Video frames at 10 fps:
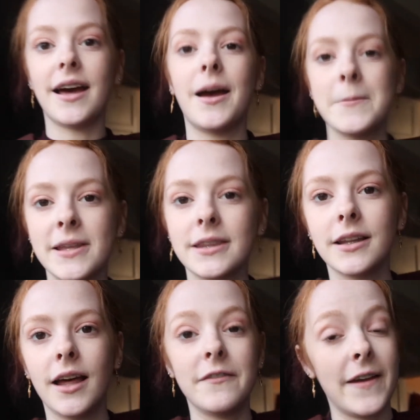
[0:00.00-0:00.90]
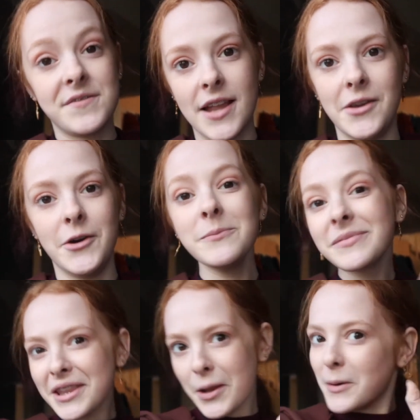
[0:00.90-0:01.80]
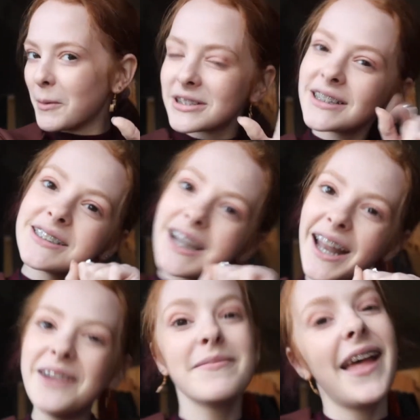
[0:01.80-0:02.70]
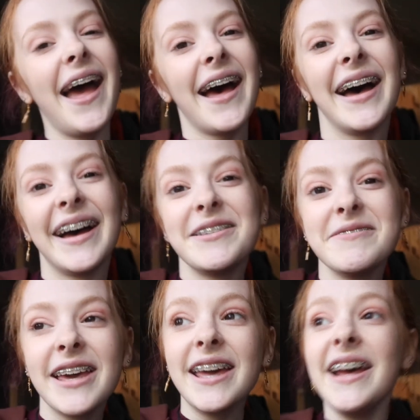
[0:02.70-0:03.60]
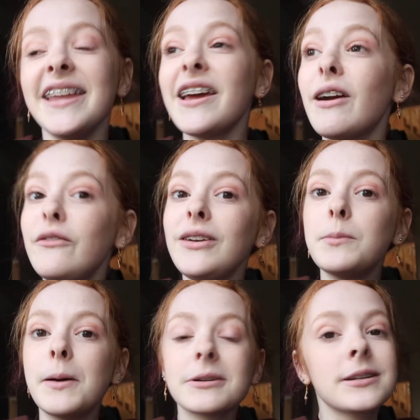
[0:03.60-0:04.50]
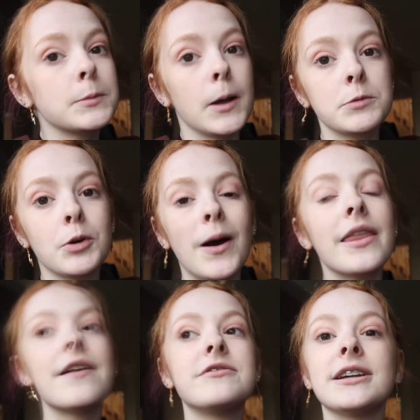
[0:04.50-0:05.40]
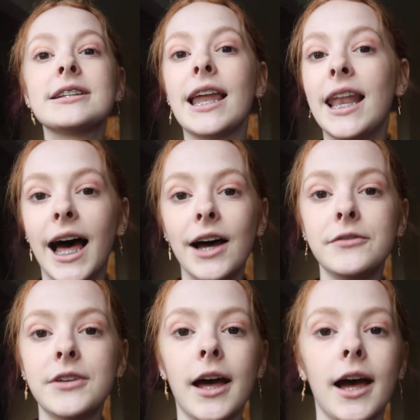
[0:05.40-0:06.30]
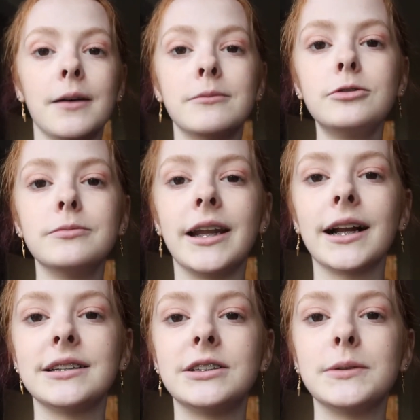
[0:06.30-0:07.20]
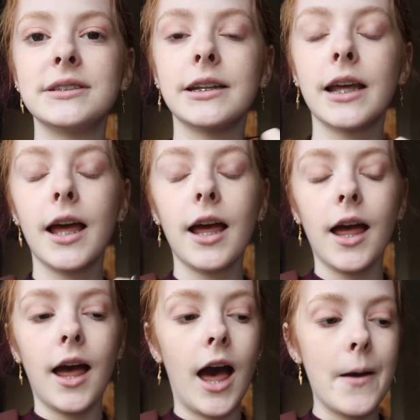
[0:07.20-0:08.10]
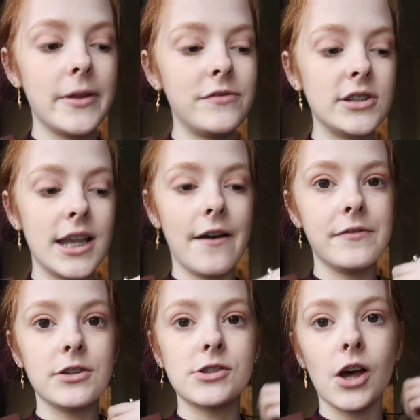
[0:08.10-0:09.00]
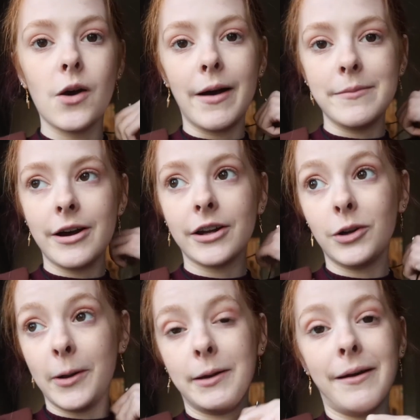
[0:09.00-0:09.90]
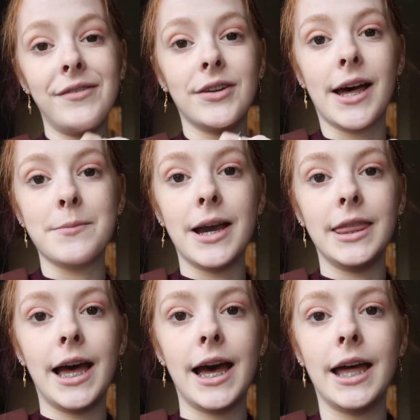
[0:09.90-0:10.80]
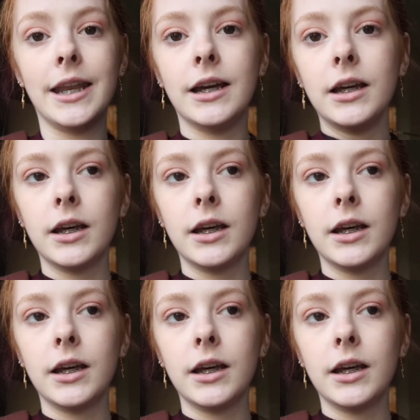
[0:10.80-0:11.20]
Faith and Eleanor, you've been watching this, hello. They're off a little bit watching SpongeBob and they've just left. Oh, my necklace is twisted. They've just left, so I'm now gonna quickly wave to them, and then